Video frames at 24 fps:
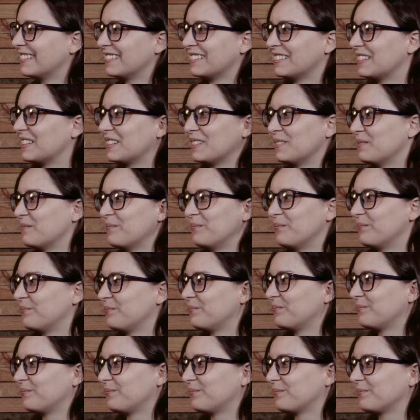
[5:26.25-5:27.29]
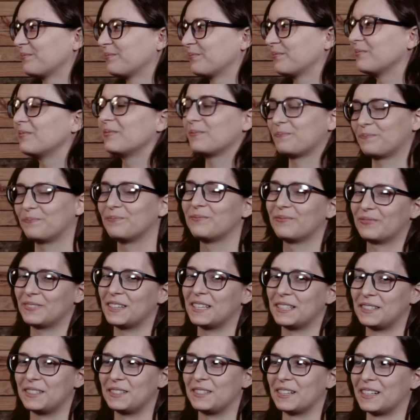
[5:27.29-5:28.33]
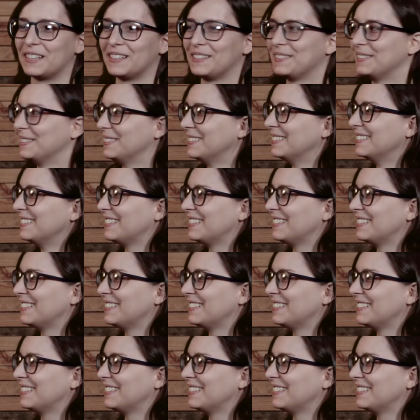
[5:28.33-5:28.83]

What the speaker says: Print, you just do it and it's done.